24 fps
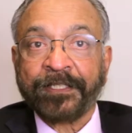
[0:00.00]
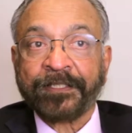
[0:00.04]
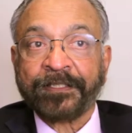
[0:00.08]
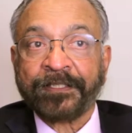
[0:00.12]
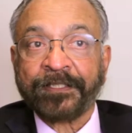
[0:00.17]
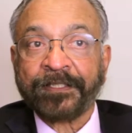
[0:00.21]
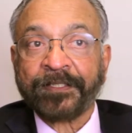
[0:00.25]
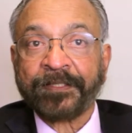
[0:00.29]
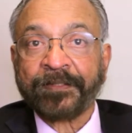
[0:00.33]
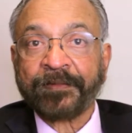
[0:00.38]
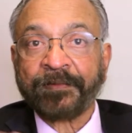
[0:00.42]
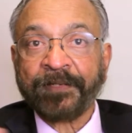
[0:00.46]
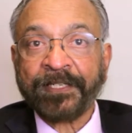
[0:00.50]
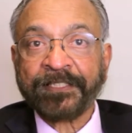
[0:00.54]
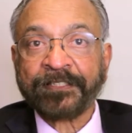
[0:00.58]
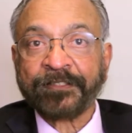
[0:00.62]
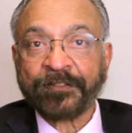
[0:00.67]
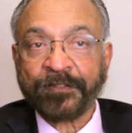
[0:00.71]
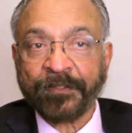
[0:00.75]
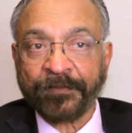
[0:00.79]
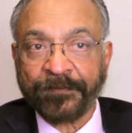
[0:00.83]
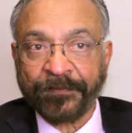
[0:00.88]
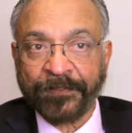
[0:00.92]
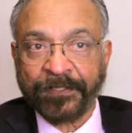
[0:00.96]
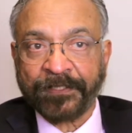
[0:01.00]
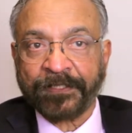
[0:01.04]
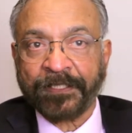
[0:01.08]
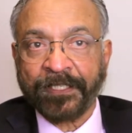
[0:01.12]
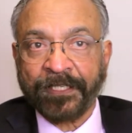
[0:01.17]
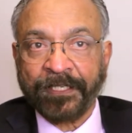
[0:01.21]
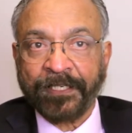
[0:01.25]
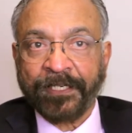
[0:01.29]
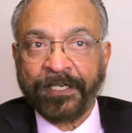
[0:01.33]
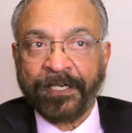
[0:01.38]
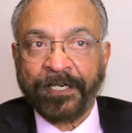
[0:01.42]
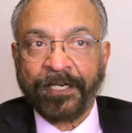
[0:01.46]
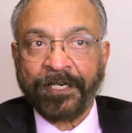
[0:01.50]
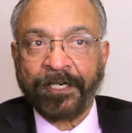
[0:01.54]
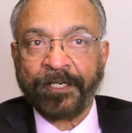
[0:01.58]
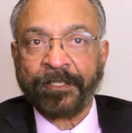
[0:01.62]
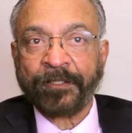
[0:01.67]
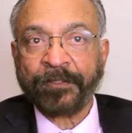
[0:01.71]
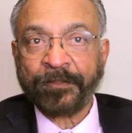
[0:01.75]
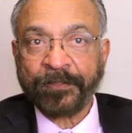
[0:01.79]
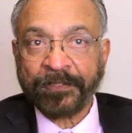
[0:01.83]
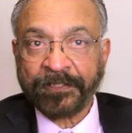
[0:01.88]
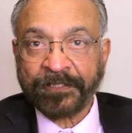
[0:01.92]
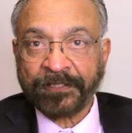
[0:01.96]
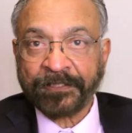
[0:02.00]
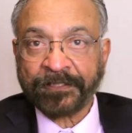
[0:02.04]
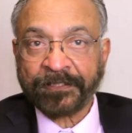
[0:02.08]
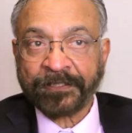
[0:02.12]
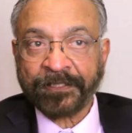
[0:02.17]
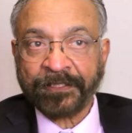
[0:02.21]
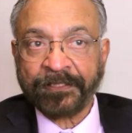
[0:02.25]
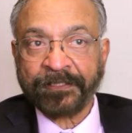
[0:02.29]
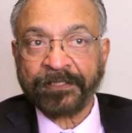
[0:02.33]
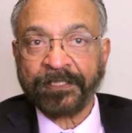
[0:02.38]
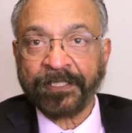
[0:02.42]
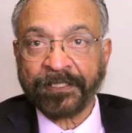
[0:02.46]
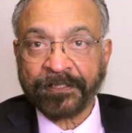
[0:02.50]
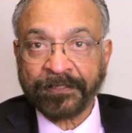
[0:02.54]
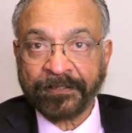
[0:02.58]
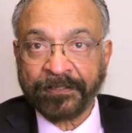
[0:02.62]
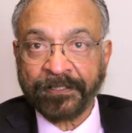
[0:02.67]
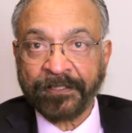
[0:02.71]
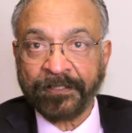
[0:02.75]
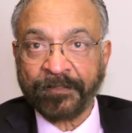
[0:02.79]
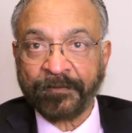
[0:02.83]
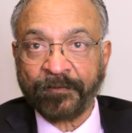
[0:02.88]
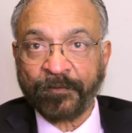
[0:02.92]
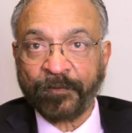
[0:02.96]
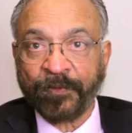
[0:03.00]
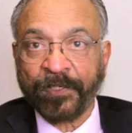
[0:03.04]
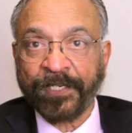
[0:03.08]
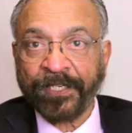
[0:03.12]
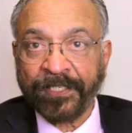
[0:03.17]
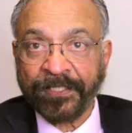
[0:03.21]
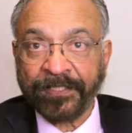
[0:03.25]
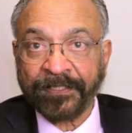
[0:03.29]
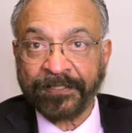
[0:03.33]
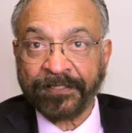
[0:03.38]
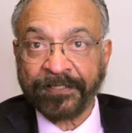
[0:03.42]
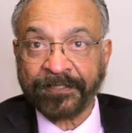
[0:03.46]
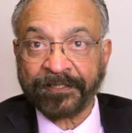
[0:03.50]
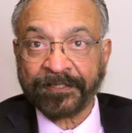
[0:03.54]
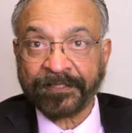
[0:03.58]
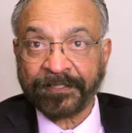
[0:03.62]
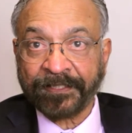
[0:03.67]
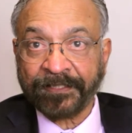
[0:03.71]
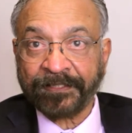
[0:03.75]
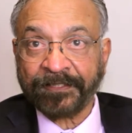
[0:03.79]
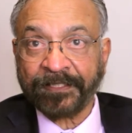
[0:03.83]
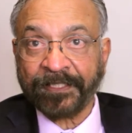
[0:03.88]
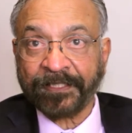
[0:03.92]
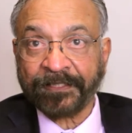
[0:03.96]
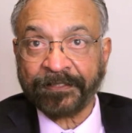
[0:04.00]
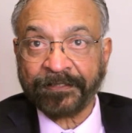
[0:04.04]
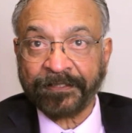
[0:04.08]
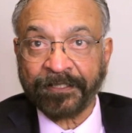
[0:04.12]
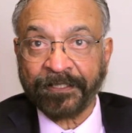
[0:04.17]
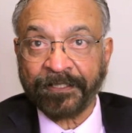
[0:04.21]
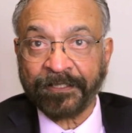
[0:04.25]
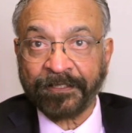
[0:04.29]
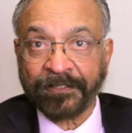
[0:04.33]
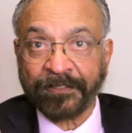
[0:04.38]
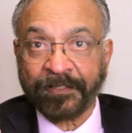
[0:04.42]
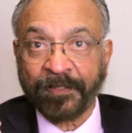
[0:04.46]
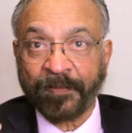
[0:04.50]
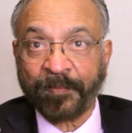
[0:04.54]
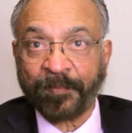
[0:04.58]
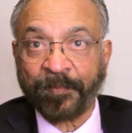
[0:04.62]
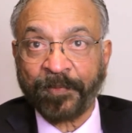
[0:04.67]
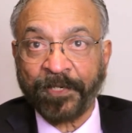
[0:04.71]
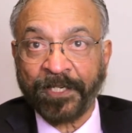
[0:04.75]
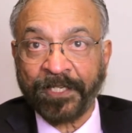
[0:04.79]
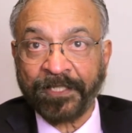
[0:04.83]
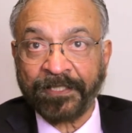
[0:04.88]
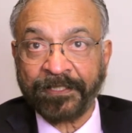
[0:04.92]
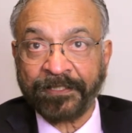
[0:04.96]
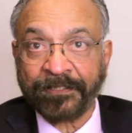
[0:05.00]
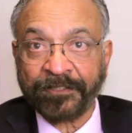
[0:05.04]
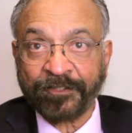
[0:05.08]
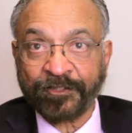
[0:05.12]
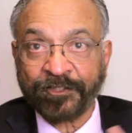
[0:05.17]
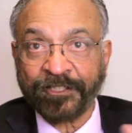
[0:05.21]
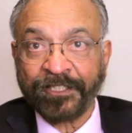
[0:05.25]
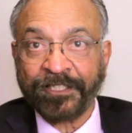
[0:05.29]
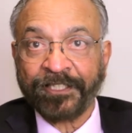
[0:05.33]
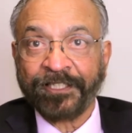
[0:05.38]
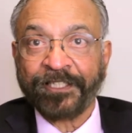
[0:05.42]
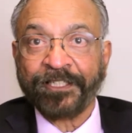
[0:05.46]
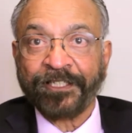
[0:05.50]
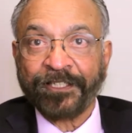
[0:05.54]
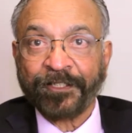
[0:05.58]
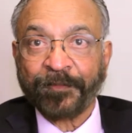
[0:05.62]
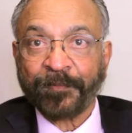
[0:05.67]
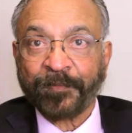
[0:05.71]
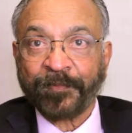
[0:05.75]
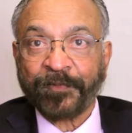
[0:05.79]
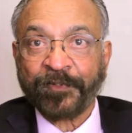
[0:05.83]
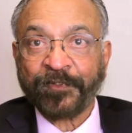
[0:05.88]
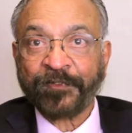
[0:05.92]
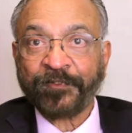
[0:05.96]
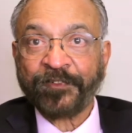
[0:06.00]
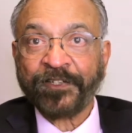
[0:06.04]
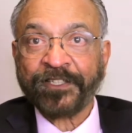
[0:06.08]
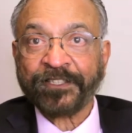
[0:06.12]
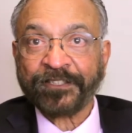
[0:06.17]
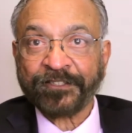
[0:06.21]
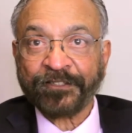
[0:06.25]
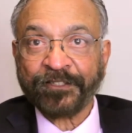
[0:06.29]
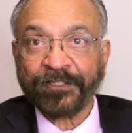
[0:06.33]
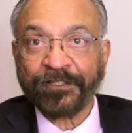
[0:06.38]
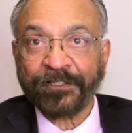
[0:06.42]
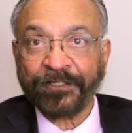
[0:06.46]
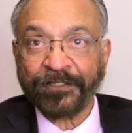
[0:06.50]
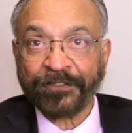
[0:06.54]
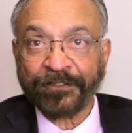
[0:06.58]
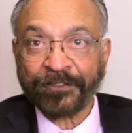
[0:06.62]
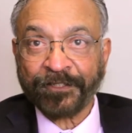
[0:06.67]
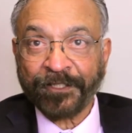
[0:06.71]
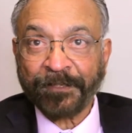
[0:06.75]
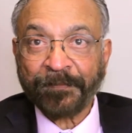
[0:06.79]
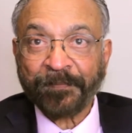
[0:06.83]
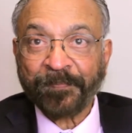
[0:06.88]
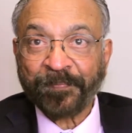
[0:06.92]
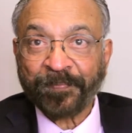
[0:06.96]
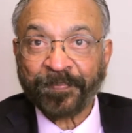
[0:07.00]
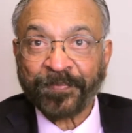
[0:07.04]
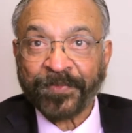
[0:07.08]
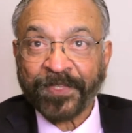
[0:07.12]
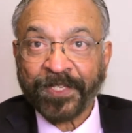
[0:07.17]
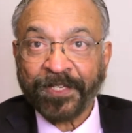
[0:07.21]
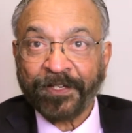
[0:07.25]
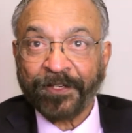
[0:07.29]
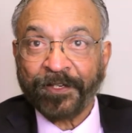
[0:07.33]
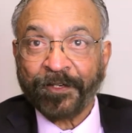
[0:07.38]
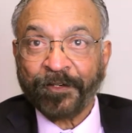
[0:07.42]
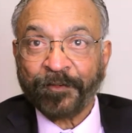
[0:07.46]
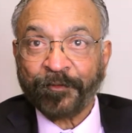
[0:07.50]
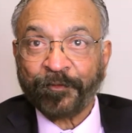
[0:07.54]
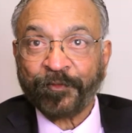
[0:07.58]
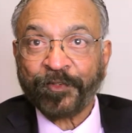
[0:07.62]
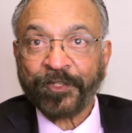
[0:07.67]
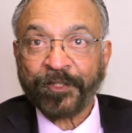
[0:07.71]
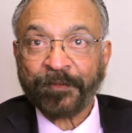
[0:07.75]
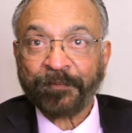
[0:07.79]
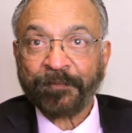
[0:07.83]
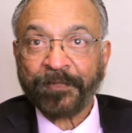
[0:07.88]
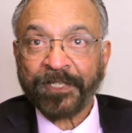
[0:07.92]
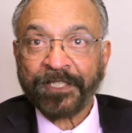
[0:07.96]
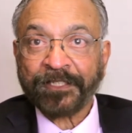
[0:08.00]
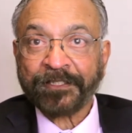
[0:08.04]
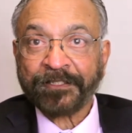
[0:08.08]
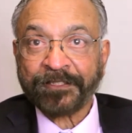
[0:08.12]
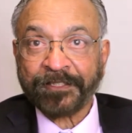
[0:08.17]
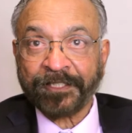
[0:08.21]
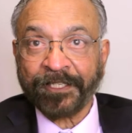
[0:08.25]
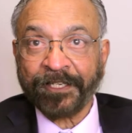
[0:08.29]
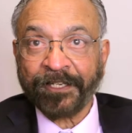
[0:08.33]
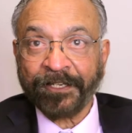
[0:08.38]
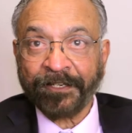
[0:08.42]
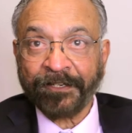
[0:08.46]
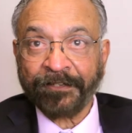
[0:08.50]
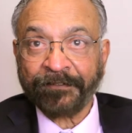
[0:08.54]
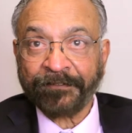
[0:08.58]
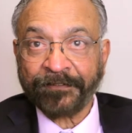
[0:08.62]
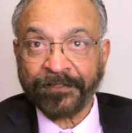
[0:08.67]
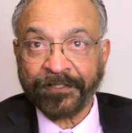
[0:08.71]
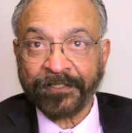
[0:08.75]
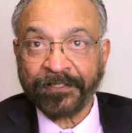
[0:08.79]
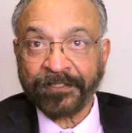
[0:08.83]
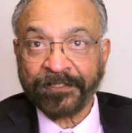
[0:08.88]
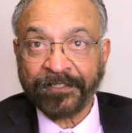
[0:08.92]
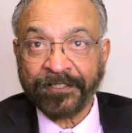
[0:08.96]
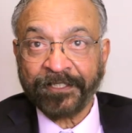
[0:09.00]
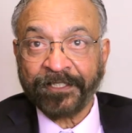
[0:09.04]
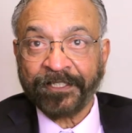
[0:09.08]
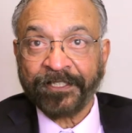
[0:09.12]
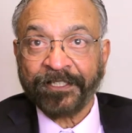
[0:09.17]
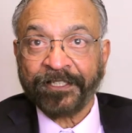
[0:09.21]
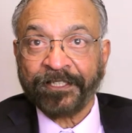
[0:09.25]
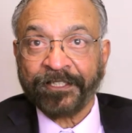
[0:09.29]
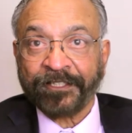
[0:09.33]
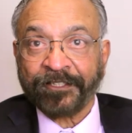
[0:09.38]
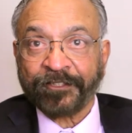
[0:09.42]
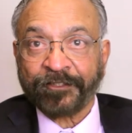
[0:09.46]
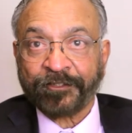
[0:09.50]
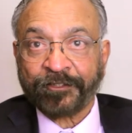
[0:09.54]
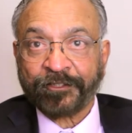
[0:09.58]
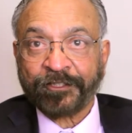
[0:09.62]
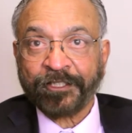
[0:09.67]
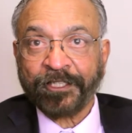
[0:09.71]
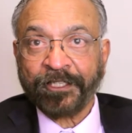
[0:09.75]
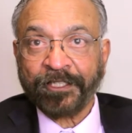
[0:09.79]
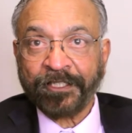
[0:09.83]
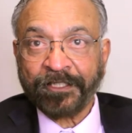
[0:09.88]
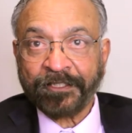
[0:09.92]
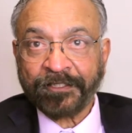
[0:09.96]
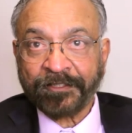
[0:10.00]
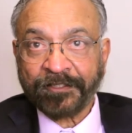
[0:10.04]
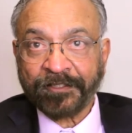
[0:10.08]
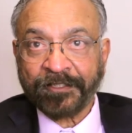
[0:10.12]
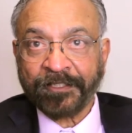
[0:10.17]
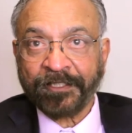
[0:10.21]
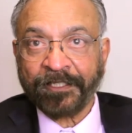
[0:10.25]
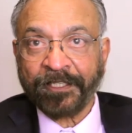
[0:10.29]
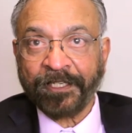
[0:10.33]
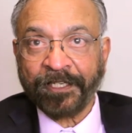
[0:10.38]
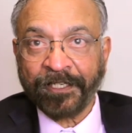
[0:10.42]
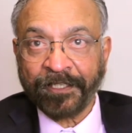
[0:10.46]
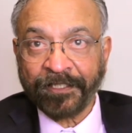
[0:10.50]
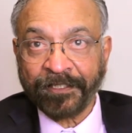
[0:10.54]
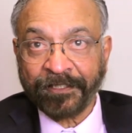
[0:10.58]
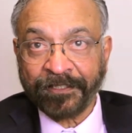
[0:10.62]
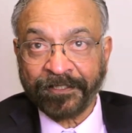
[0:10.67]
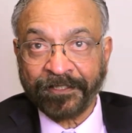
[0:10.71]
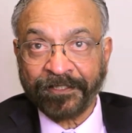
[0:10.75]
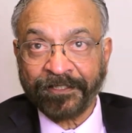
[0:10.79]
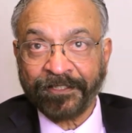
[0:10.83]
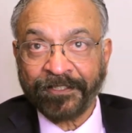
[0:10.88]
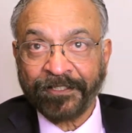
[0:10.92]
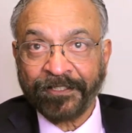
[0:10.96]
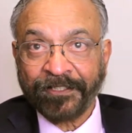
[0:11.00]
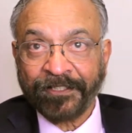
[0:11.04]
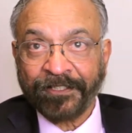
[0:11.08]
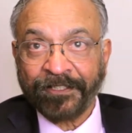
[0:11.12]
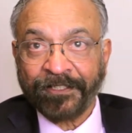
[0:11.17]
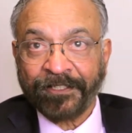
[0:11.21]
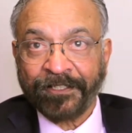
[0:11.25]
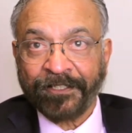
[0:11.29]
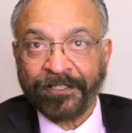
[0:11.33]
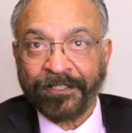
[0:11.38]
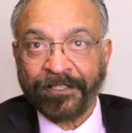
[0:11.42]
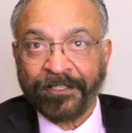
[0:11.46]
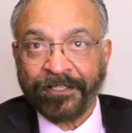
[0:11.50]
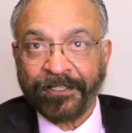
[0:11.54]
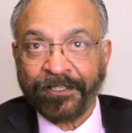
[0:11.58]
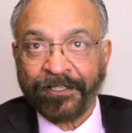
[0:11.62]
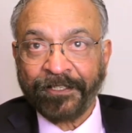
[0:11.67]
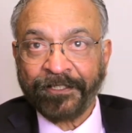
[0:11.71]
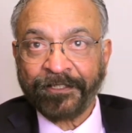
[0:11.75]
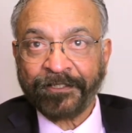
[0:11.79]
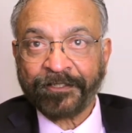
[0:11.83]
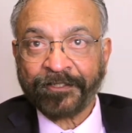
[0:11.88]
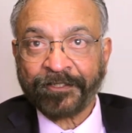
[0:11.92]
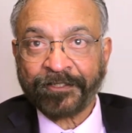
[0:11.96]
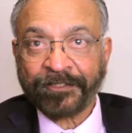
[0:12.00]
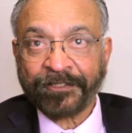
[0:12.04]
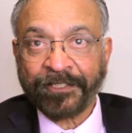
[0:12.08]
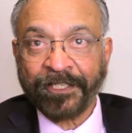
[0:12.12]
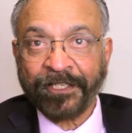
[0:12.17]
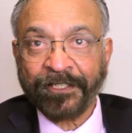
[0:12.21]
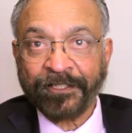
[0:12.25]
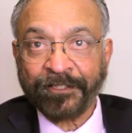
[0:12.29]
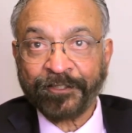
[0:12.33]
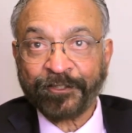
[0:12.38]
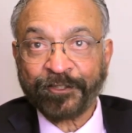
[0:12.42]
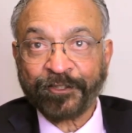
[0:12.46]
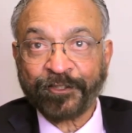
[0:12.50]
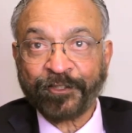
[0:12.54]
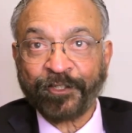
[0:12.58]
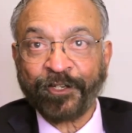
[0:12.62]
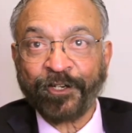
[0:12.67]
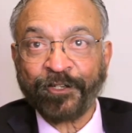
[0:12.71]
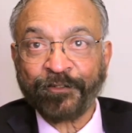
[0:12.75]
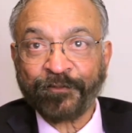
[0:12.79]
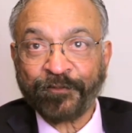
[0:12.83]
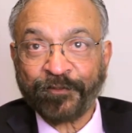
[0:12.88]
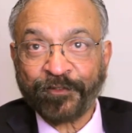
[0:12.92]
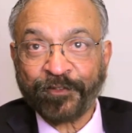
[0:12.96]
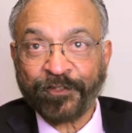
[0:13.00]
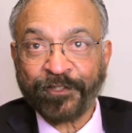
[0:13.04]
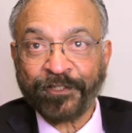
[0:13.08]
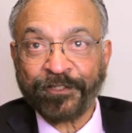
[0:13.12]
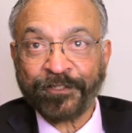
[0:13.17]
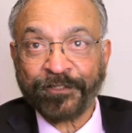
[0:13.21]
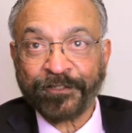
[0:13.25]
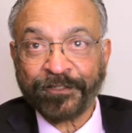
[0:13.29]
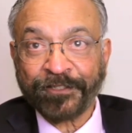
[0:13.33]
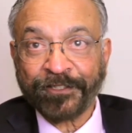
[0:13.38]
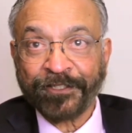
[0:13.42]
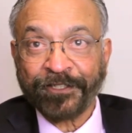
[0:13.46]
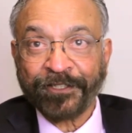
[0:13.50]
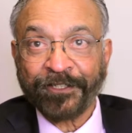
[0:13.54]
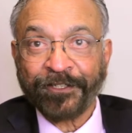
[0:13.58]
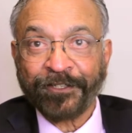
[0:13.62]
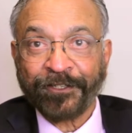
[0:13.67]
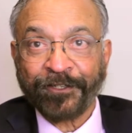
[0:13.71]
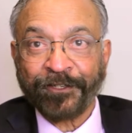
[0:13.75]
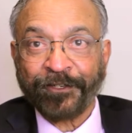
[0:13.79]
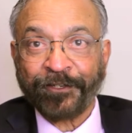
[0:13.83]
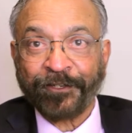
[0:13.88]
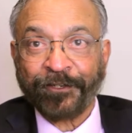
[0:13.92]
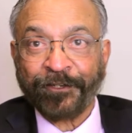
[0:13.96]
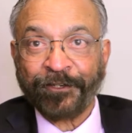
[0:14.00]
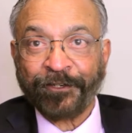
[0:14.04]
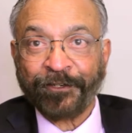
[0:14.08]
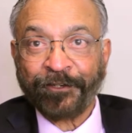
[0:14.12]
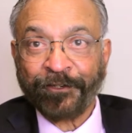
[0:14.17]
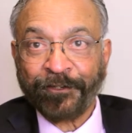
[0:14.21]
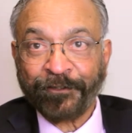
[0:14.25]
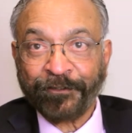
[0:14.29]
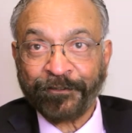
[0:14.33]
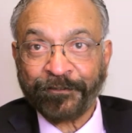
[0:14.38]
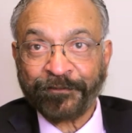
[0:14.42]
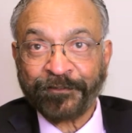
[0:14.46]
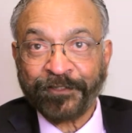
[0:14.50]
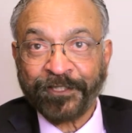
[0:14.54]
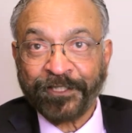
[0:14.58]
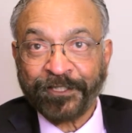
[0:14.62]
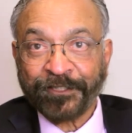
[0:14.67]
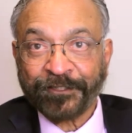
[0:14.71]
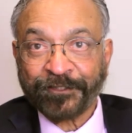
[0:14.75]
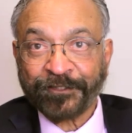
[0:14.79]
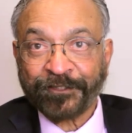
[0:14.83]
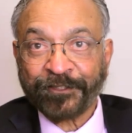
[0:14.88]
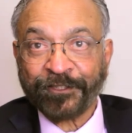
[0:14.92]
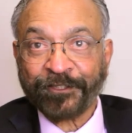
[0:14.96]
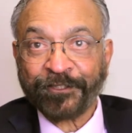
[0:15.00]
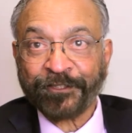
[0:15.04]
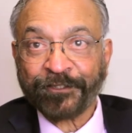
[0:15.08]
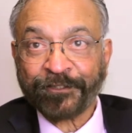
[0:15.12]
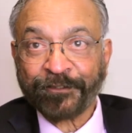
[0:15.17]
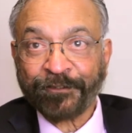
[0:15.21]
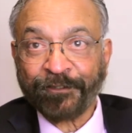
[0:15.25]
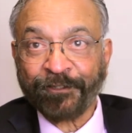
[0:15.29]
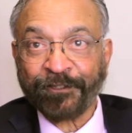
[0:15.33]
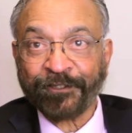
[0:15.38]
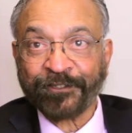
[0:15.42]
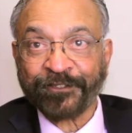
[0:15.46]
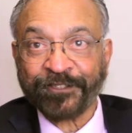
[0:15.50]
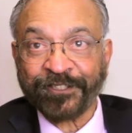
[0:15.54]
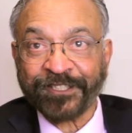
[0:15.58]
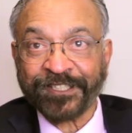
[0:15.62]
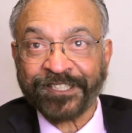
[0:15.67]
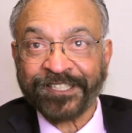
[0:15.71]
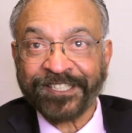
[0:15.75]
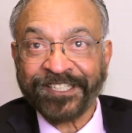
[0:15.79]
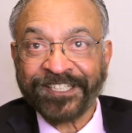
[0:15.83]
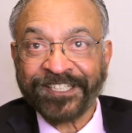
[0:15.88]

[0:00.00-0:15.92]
The rest of it, how it is conducted, where it is conducted, the polished professionalism, we must have it just like a sales conference of Cirrus Logic.